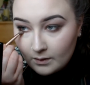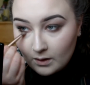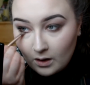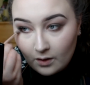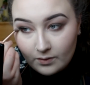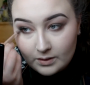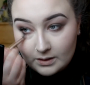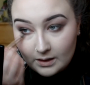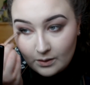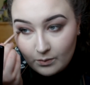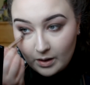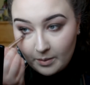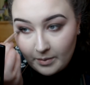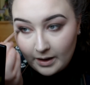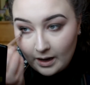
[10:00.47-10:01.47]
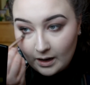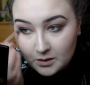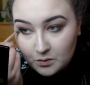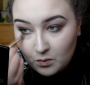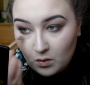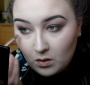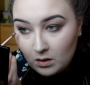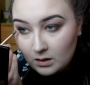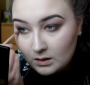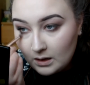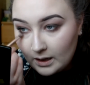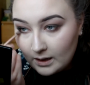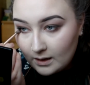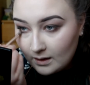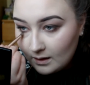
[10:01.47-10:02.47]
Obviously where my eyes watered,
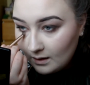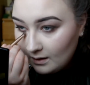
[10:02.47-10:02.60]
like